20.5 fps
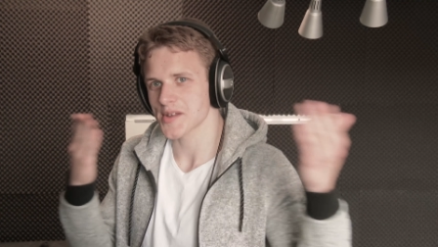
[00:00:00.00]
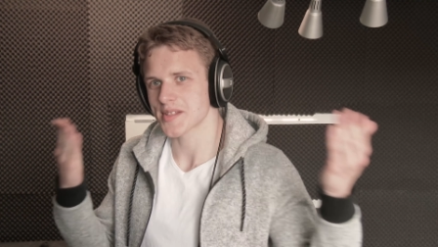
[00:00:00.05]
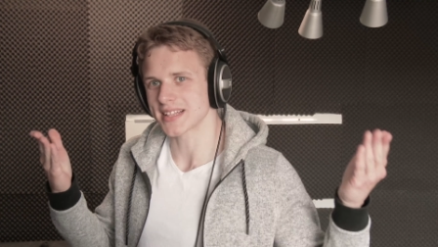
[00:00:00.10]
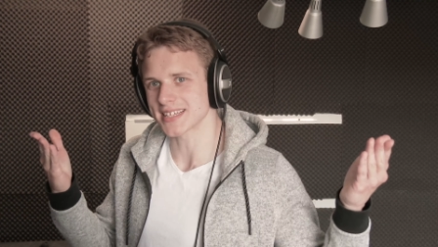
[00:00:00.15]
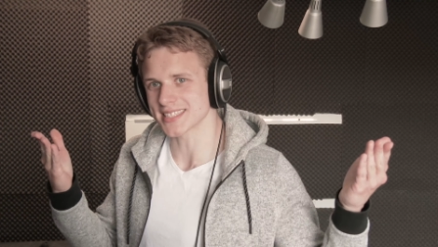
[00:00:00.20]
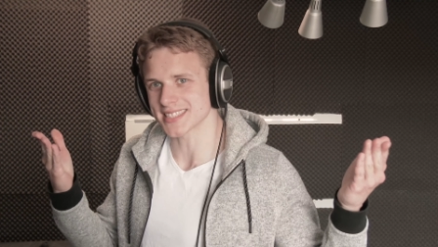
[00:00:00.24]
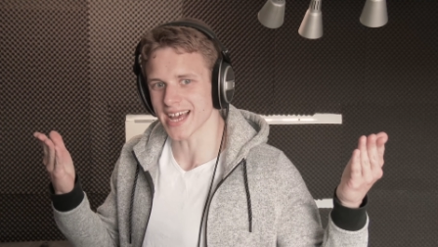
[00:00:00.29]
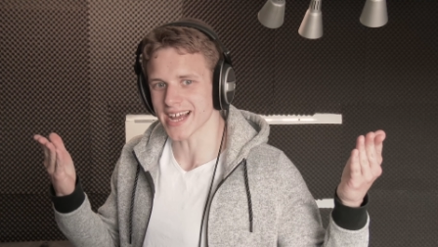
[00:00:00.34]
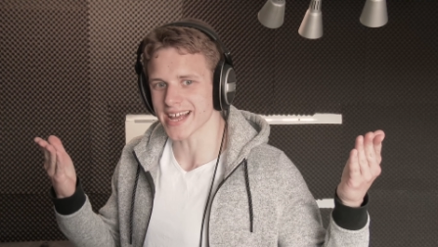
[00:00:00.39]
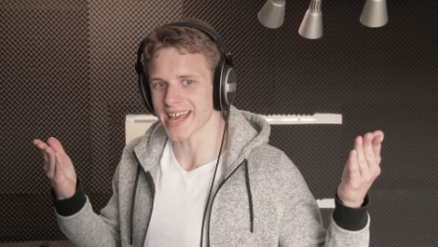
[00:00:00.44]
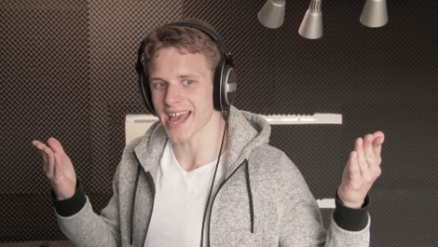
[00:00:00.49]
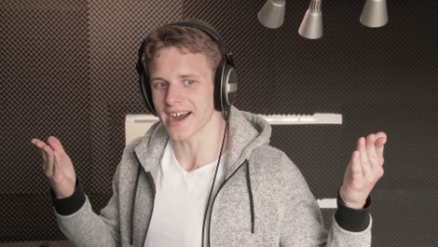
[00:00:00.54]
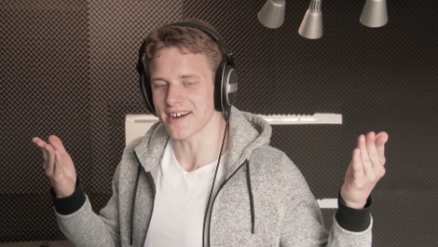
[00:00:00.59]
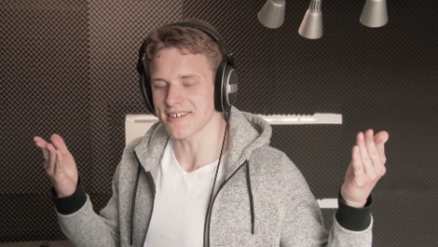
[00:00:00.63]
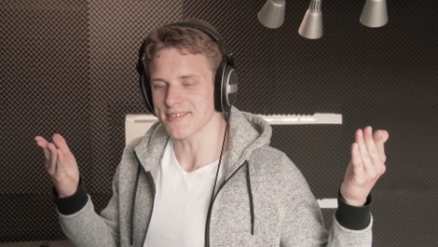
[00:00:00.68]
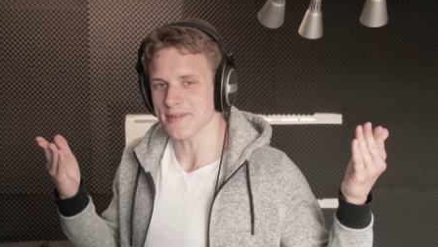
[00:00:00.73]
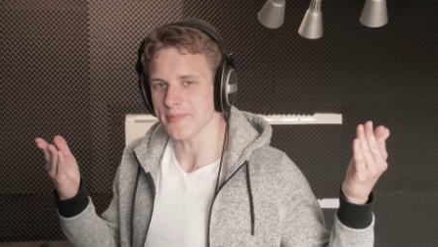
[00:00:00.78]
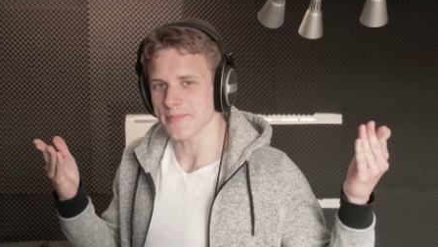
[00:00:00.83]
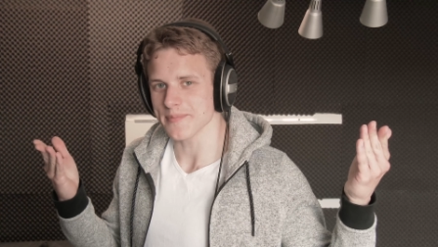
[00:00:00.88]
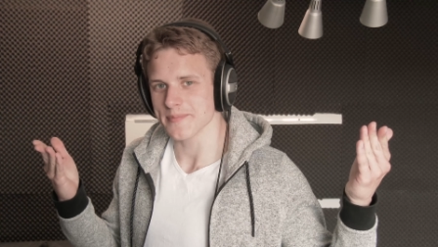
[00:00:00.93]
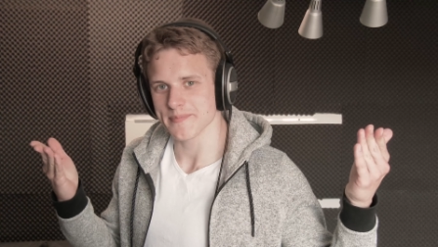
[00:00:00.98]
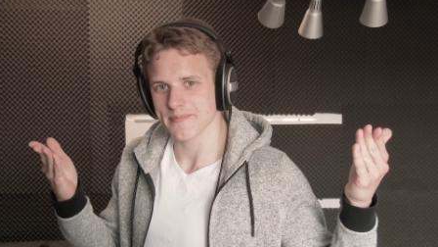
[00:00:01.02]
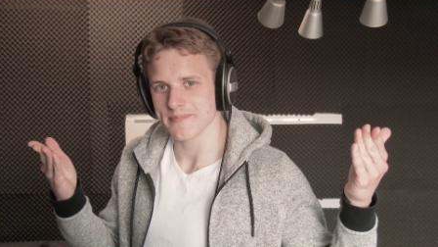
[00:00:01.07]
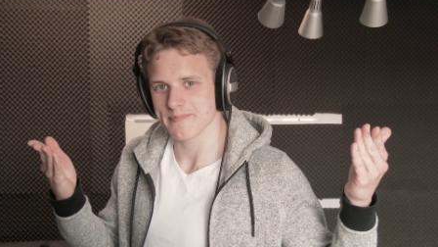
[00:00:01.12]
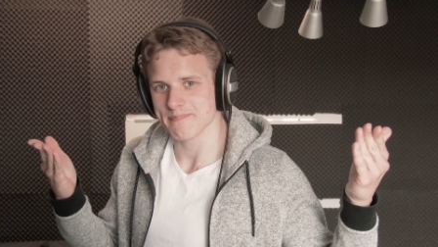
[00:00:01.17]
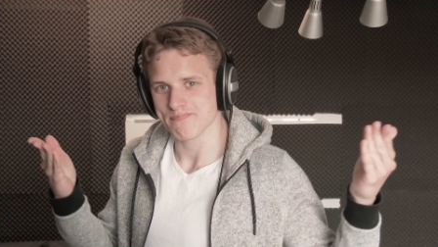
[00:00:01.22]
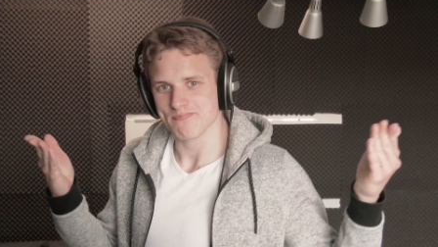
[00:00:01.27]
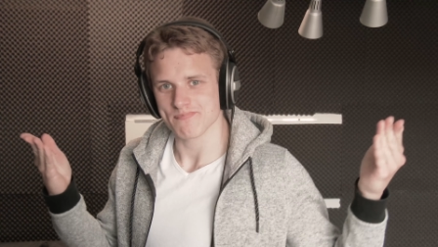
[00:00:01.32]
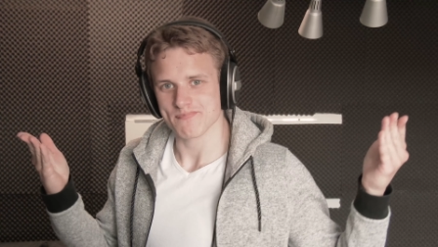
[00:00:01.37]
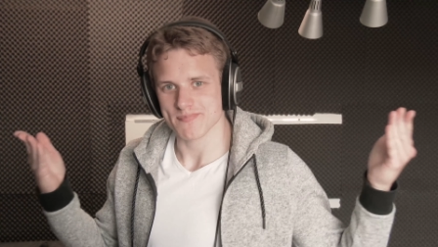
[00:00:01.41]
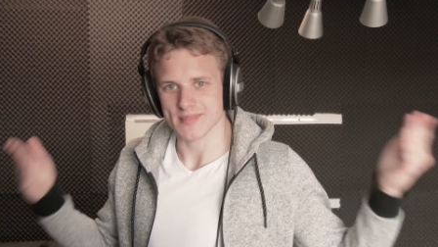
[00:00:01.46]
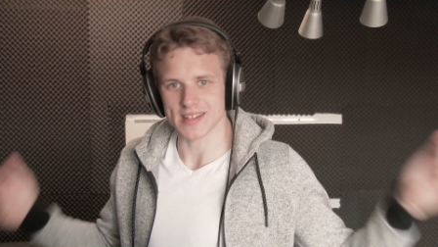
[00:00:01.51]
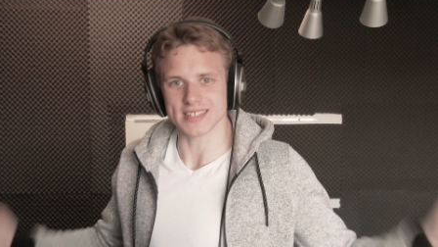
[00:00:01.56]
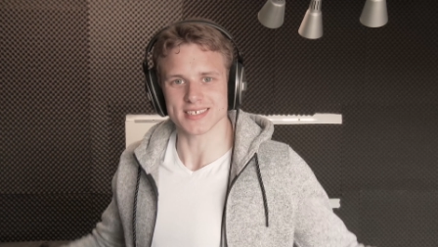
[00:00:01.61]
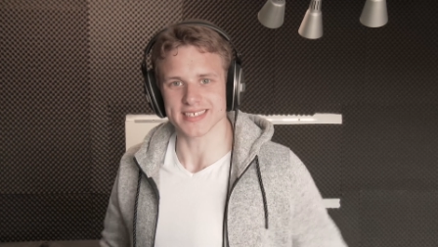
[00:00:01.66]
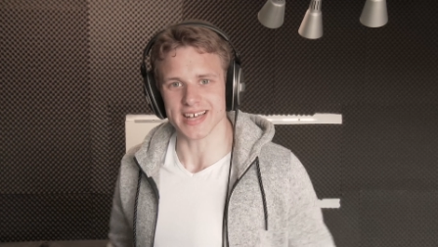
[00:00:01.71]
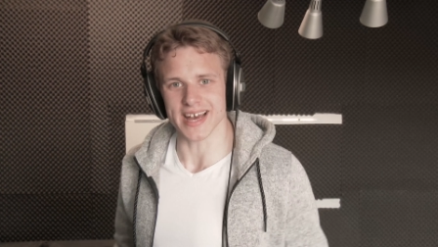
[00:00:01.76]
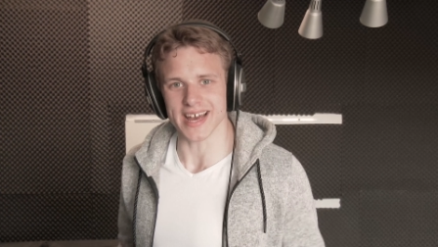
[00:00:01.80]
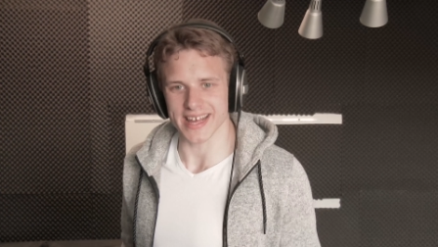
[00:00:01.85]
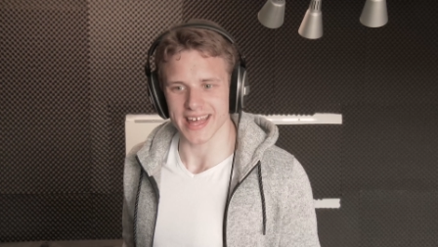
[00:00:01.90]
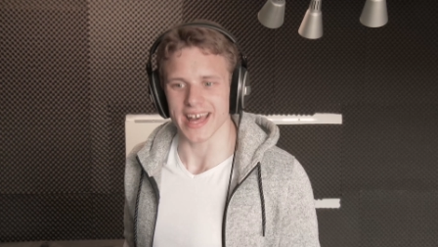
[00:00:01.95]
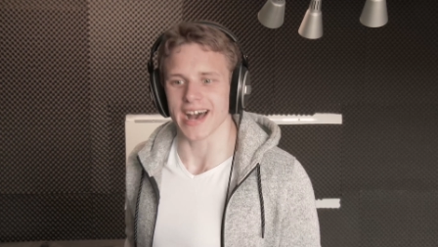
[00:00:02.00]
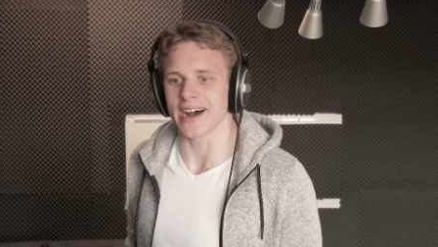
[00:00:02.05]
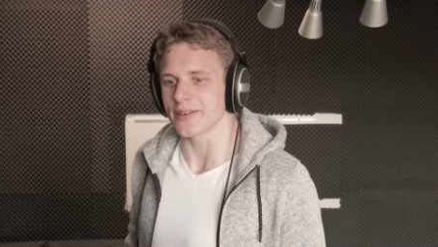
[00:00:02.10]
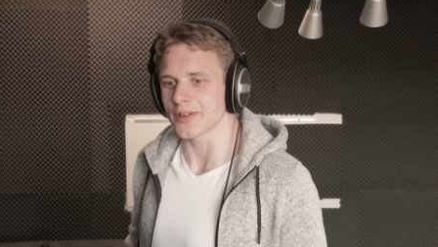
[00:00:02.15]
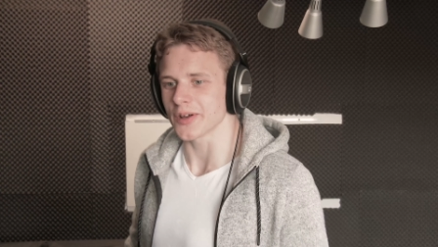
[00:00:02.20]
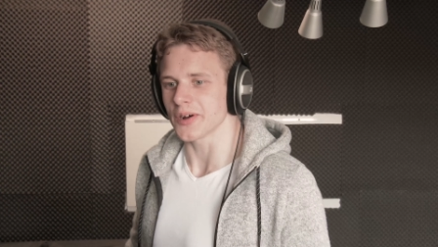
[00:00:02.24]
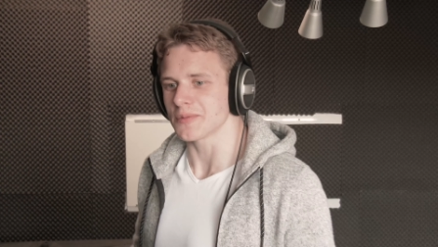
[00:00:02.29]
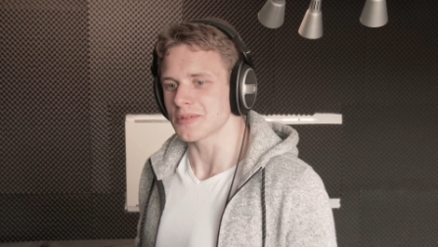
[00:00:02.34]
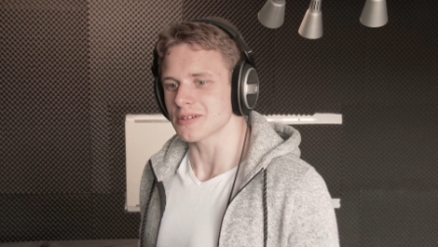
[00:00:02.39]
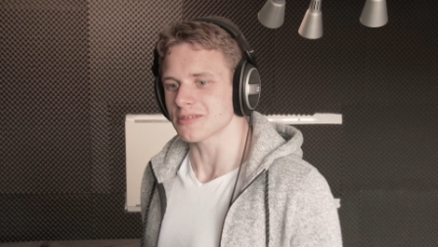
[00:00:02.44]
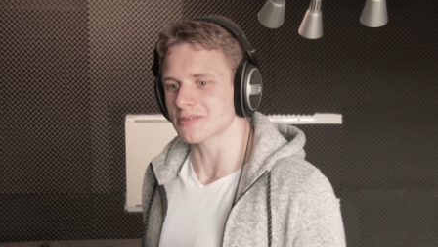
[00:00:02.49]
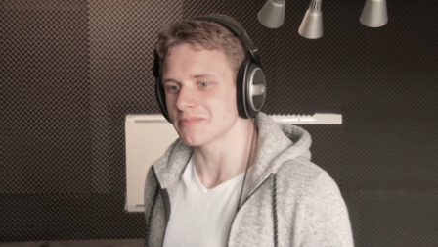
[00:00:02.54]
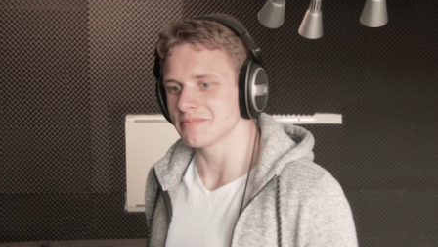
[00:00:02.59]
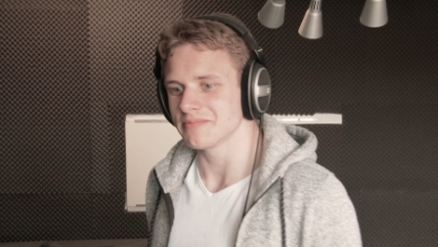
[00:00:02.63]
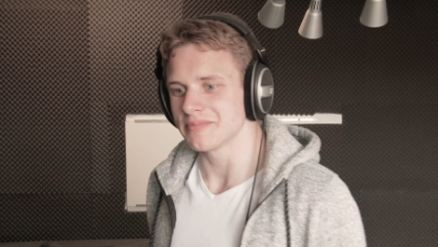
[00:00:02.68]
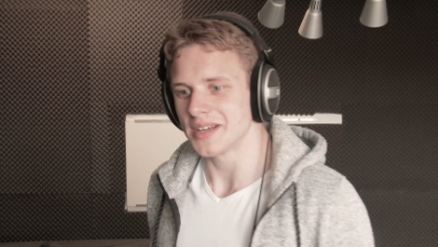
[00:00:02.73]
Does that count? Does that count, Omar?